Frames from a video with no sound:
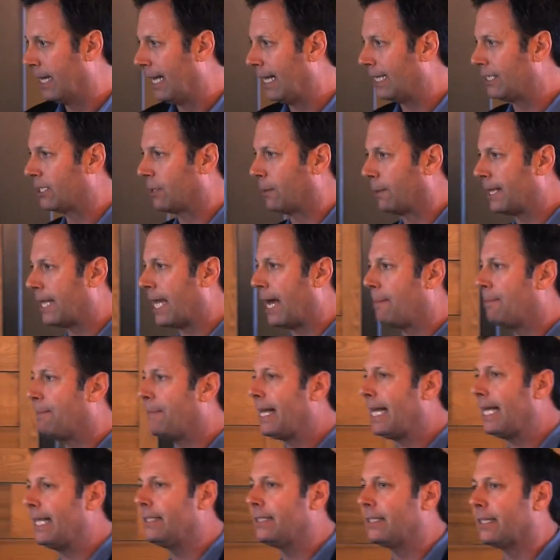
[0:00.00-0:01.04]
And so what that
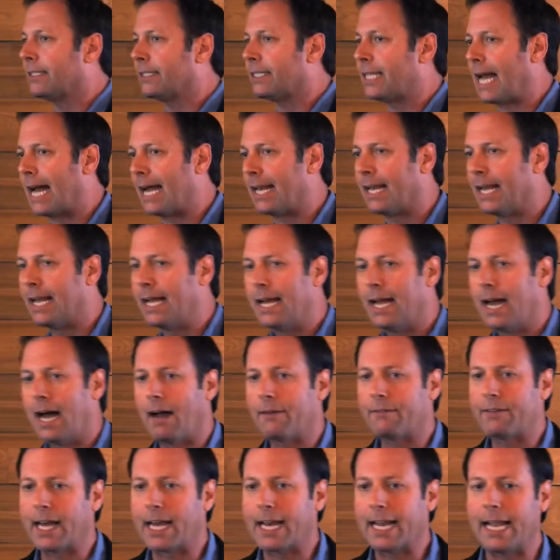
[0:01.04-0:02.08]
means is that
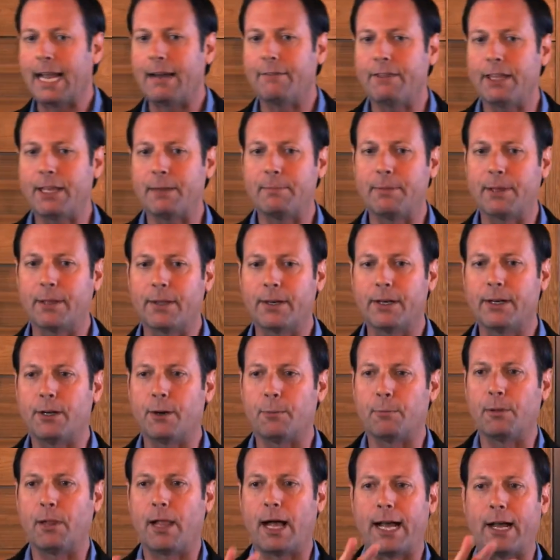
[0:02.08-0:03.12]
I've got to have the ability to
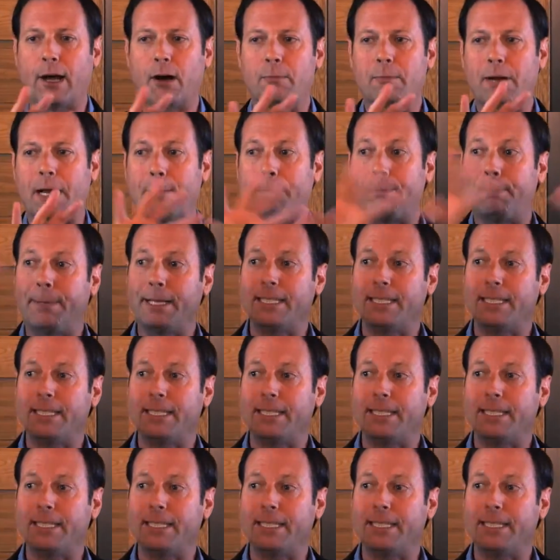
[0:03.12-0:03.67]
apply all my